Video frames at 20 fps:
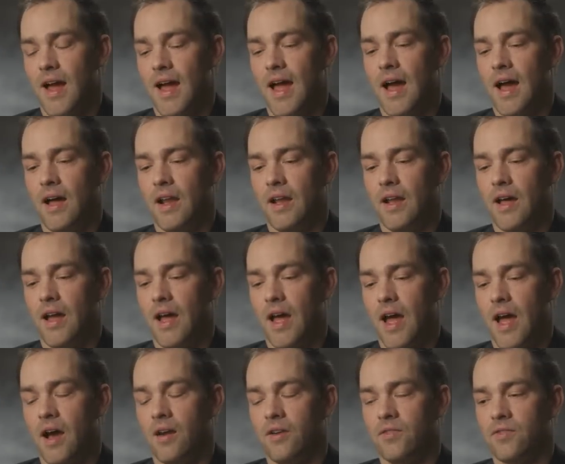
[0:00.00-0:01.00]
out
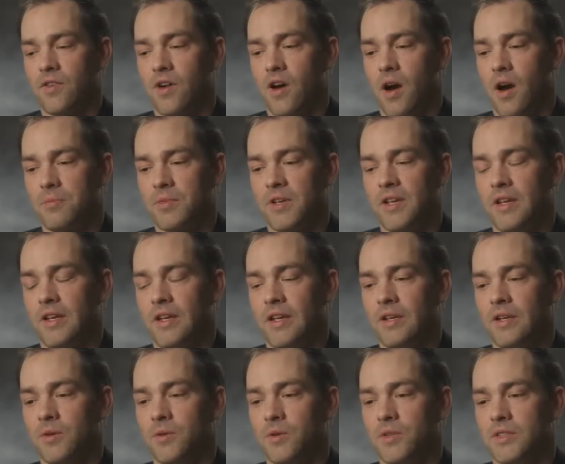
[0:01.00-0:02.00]
of Cop
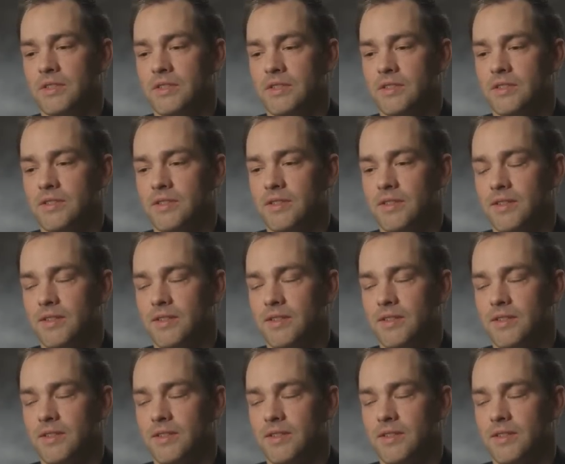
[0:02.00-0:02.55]
Keating was